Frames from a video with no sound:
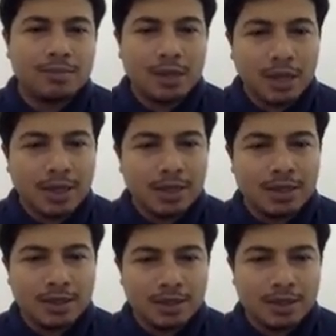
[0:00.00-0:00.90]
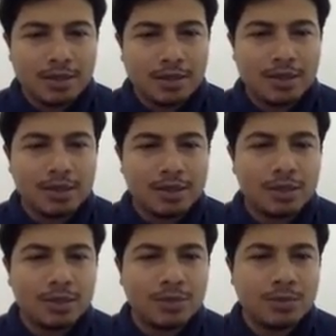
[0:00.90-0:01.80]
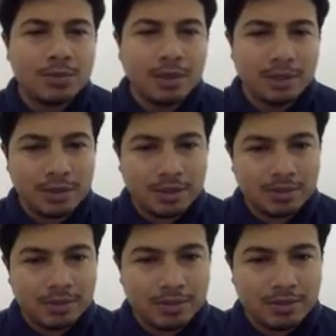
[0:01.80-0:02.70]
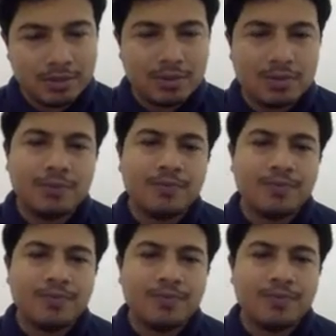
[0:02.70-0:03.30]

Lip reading: Like these two examples.